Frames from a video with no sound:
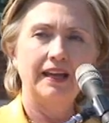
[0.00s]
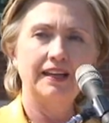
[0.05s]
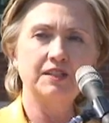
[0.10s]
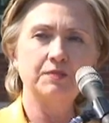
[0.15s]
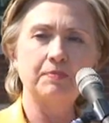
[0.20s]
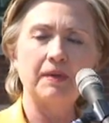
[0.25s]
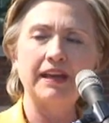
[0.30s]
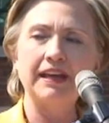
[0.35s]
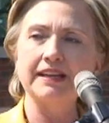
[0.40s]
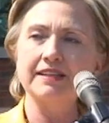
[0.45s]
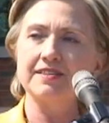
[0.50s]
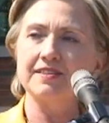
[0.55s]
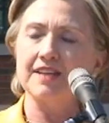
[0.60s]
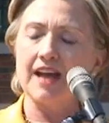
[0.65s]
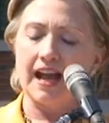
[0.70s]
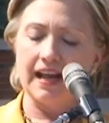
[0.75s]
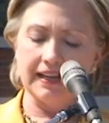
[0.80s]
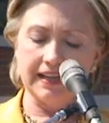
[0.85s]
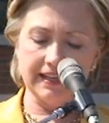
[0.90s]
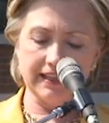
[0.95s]
It's been
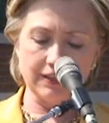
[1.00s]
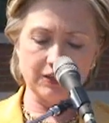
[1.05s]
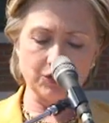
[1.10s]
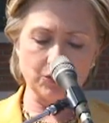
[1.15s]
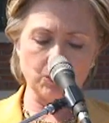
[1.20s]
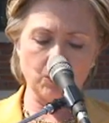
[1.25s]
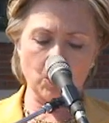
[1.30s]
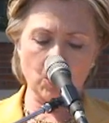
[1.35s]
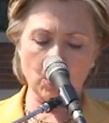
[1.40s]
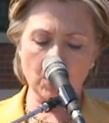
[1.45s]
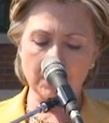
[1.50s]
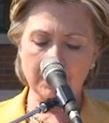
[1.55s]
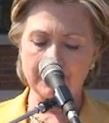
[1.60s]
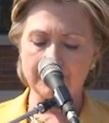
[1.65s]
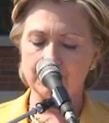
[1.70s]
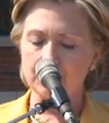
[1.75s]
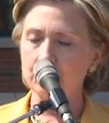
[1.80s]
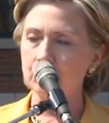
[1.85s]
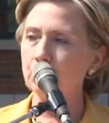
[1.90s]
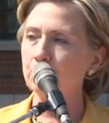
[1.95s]
exciting to work
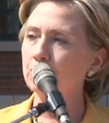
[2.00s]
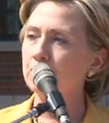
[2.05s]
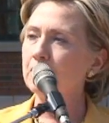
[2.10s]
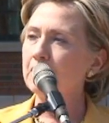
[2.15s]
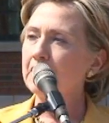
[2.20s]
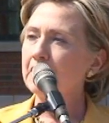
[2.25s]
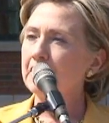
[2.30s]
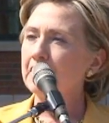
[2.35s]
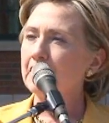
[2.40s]
to